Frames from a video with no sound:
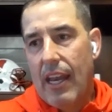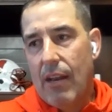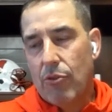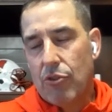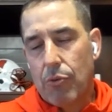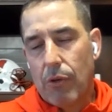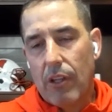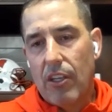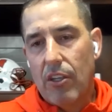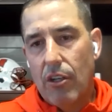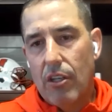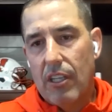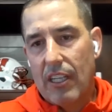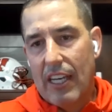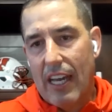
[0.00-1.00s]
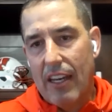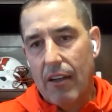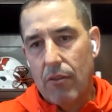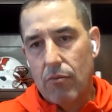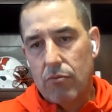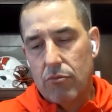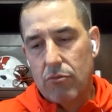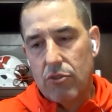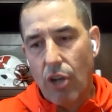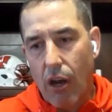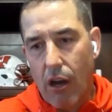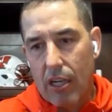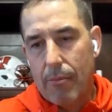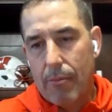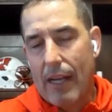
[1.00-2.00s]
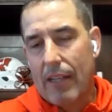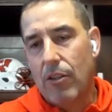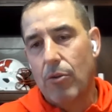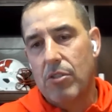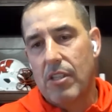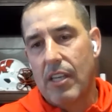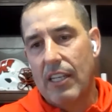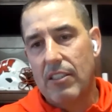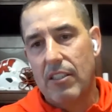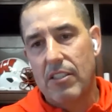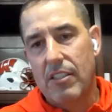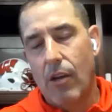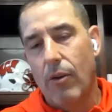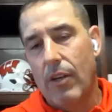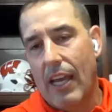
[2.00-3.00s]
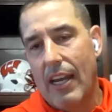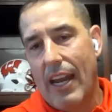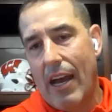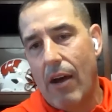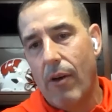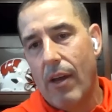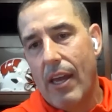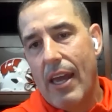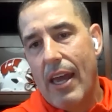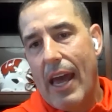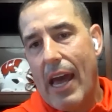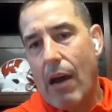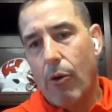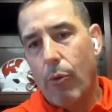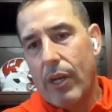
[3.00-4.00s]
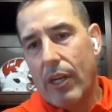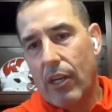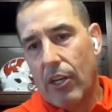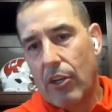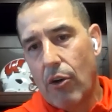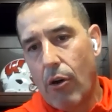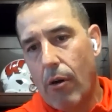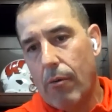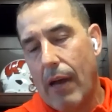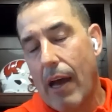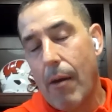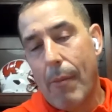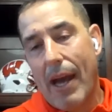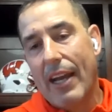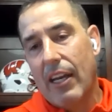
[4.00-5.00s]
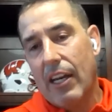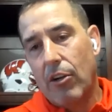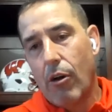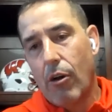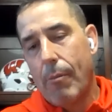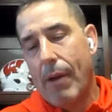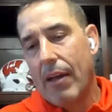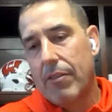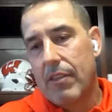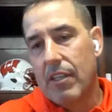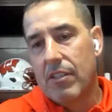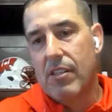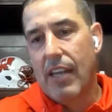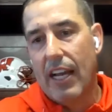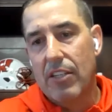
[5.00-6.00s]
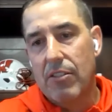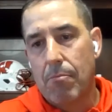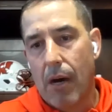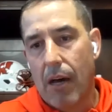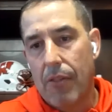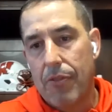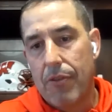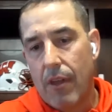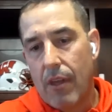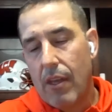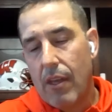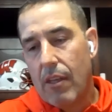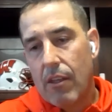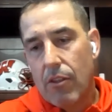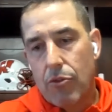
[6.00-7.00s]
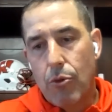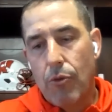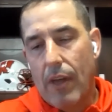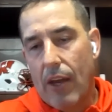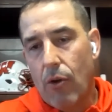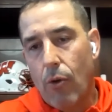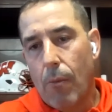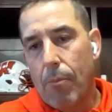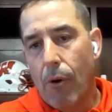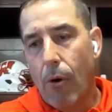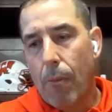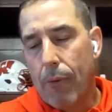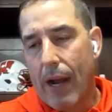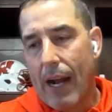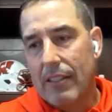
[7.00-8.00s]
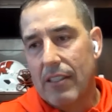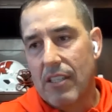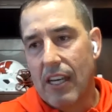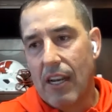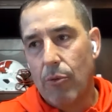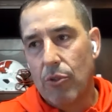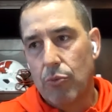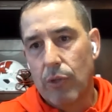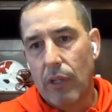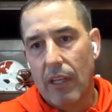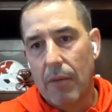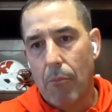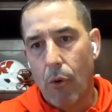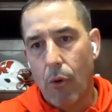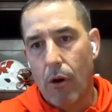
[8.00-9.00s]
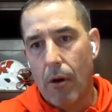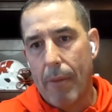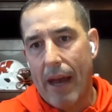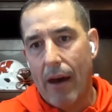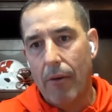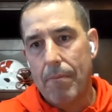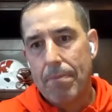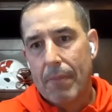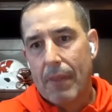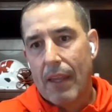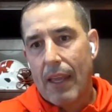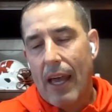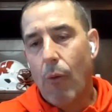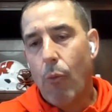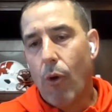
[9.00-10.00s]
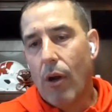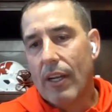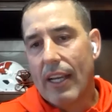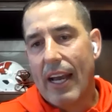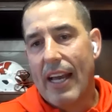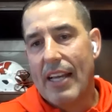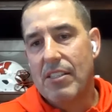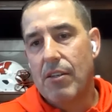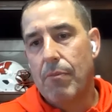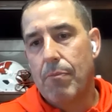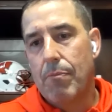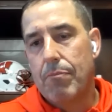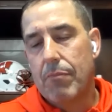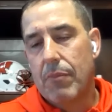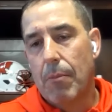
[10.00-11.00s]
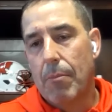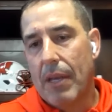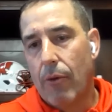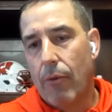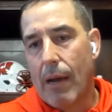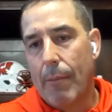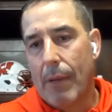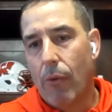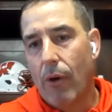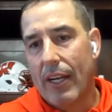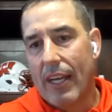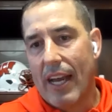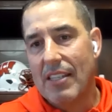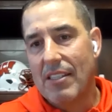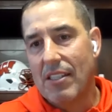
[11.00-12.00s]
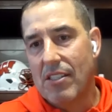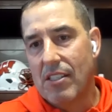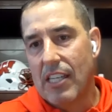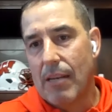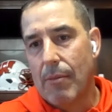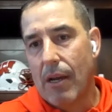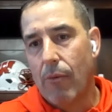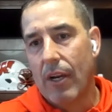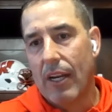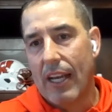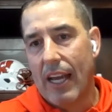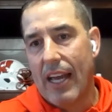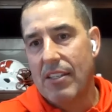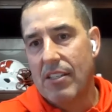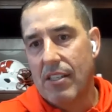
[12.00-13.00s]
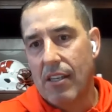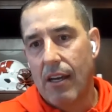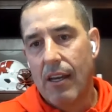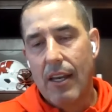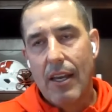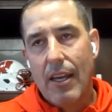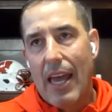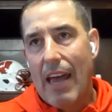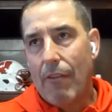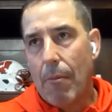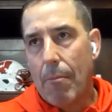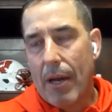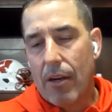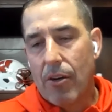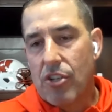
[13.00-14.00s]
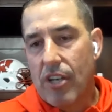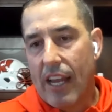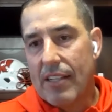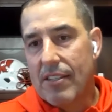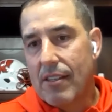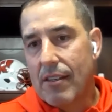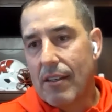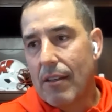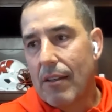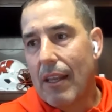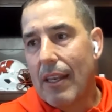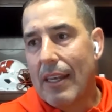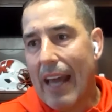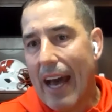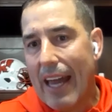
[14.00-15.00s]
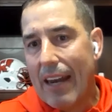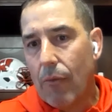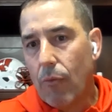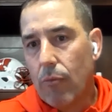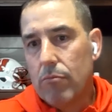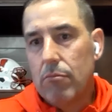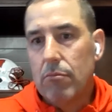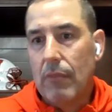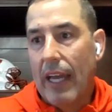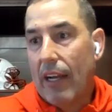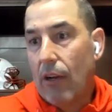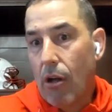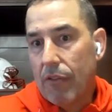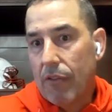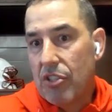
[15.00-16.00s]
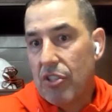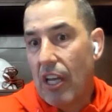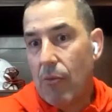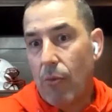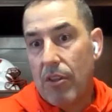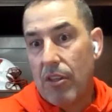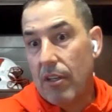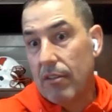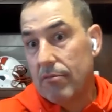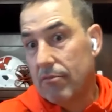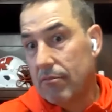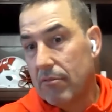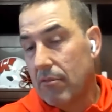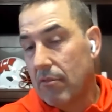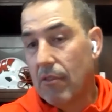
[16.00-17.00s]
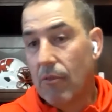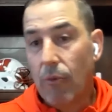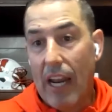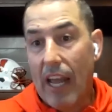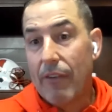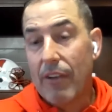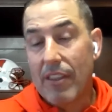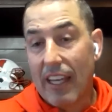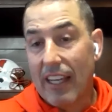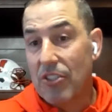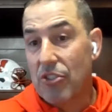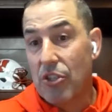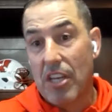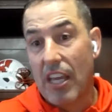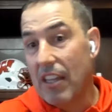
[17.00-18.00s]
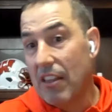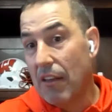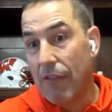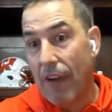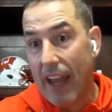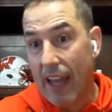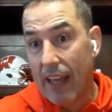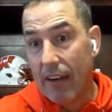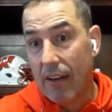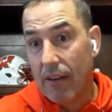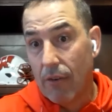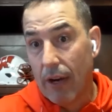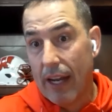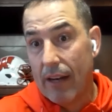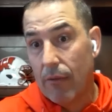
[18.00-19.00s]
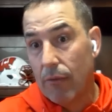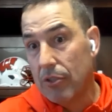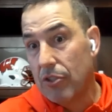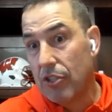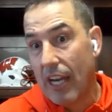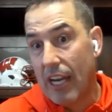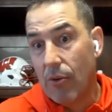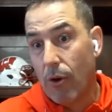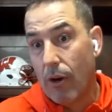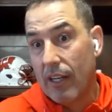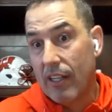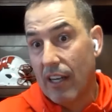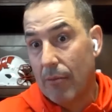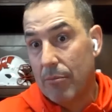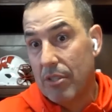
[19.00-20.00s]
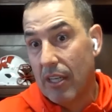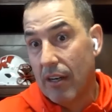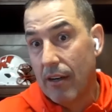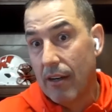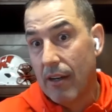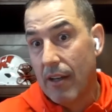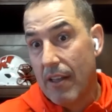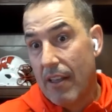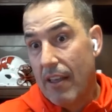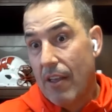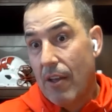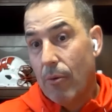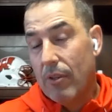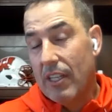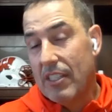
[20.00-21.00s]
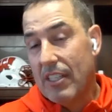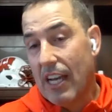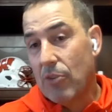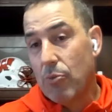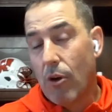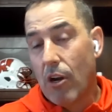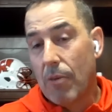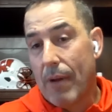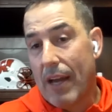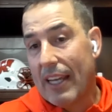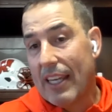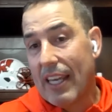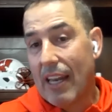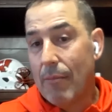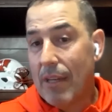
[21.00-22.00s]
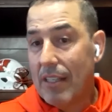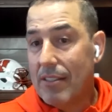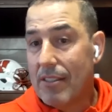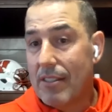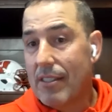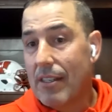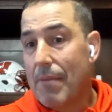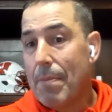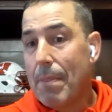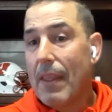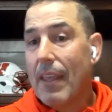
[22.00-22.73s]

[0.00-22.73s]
And it was really good to kind of talk about those things to say, okay, now how am I going to go about this next month through that whole bowl practice? And it was really more about, I want guys to be around me. I want guys to see me. I want guys to have a better chance. Not like all of a sudden when everything is just hitting the fan, right? When January comes here, when these guys walk back in, it's